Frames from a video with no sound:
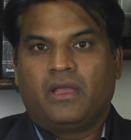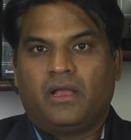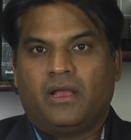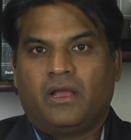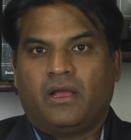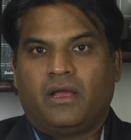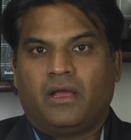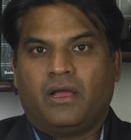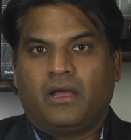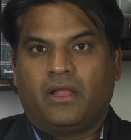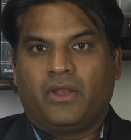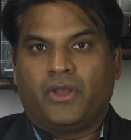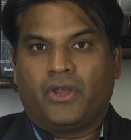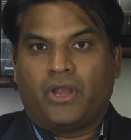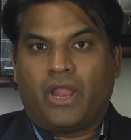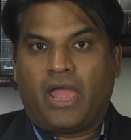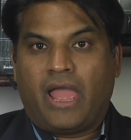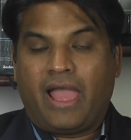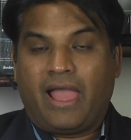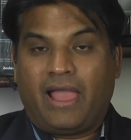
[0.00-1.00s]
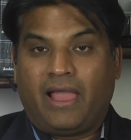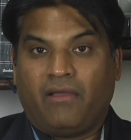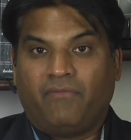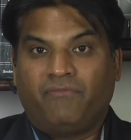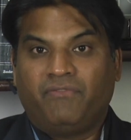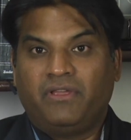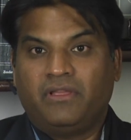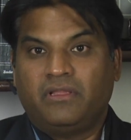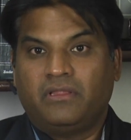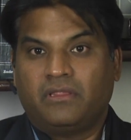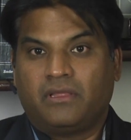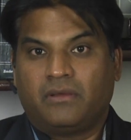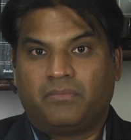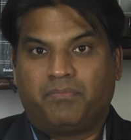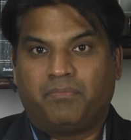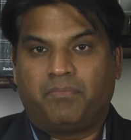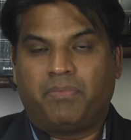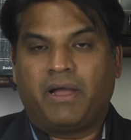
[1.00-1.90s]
having the